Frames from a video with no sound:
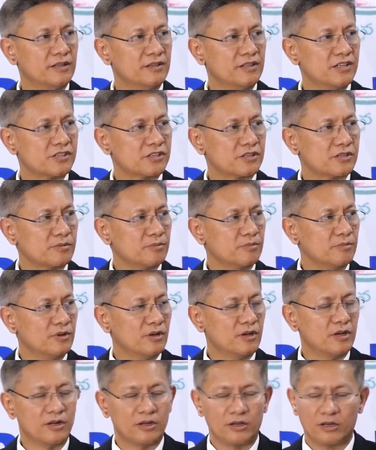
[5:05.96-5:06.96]
this
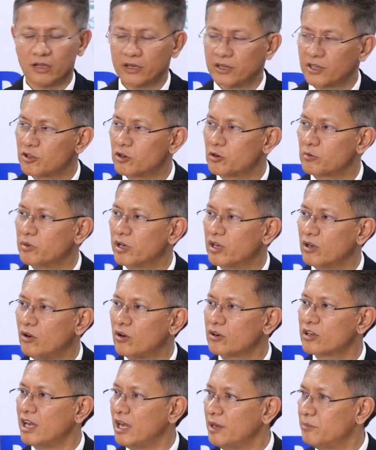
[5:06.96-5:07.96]
recruitment
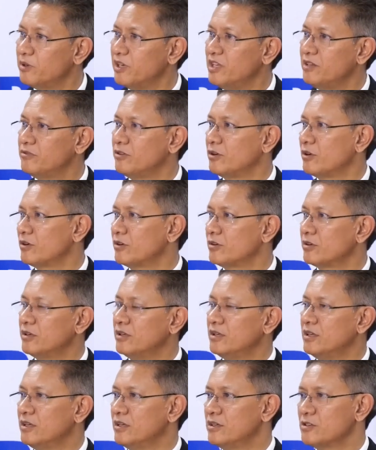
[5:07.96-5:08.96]
not happening for
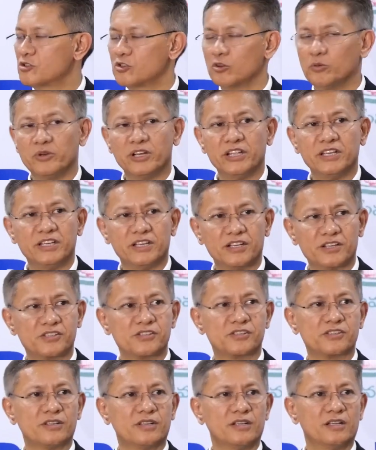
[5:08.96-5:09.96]
so many
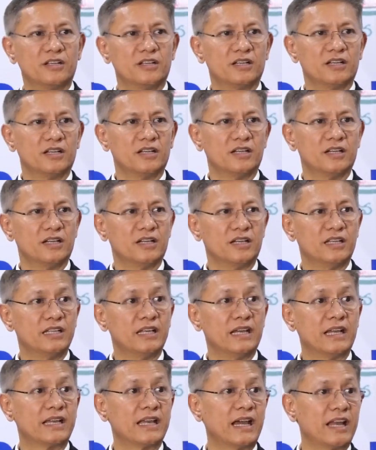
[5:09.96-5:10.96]
years in
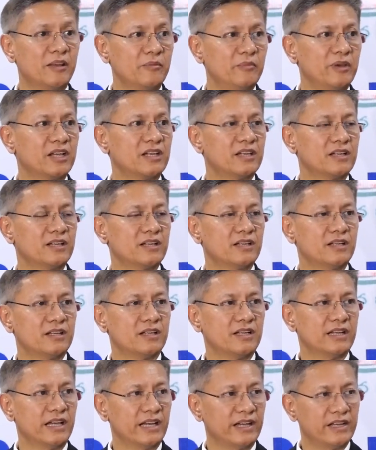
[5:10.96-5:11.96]
the academic
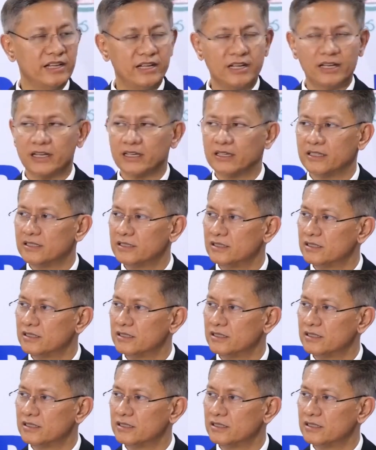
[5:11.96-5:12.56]
arena,